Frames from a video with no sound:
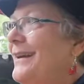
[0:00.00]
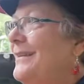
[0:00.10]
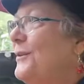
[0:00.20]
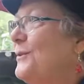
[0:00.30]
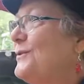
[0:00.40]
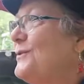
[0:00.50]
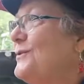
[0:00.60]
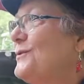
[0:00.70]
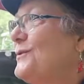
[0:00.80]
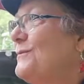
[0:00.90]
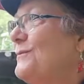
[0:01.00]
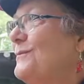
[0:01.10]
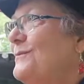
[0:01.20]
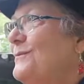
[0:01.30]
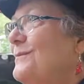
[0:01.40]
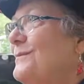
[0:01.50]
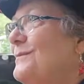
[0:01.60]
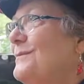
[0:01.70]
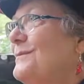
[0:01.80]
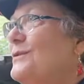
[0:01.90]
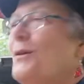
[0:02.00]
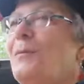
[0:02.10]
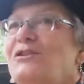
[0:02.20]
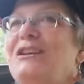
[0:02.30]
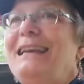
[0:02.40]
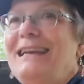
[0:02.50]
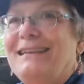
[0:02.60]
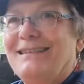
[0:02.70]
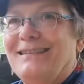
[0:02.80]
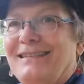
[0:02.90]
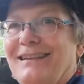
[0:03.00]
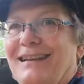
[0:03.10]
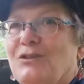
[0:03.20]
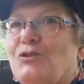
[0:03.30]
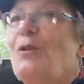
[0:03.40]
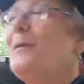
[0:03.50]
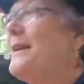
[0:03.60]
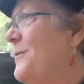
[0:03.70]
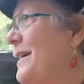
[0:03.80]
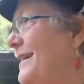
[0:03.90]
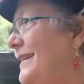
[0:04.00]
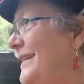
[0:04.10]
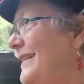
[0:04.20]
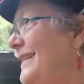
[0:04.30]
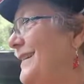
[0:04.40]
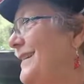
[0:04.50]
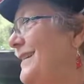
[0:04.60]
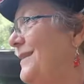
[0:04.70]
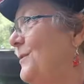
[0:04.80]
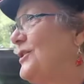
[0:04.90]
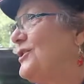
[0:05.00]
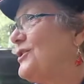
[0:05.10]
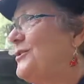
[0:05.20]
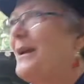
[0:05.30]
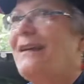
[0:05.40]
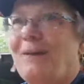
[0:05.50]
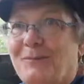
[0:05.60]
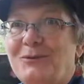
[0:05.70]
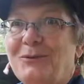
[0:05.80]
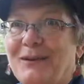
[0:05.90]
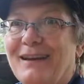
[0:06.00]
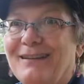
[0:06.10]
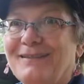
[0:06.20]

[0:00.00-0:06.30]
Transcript: there is so much need in so many ways, which creates opportunity.